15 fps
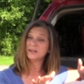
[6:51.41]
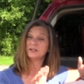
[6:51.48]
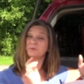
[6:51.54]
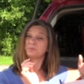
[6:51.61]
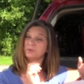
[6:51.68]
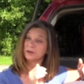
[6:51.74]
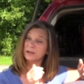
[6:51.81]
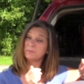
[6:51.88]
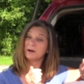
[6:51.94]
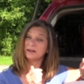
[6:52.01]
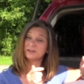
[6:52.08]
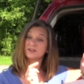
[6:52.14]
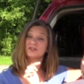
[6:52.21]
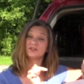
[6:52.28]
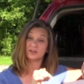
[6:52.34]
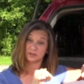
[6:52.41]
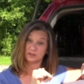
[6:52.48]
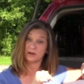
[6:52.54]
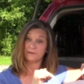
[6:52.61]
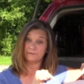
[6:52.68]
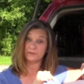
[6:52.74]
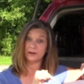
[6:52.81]
is pretty much just
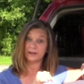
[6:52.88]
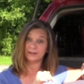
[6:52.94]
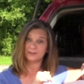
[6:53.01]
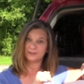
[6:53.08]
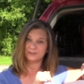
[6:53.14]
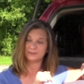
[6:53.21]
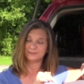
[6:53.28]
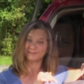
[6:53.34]
our fridge.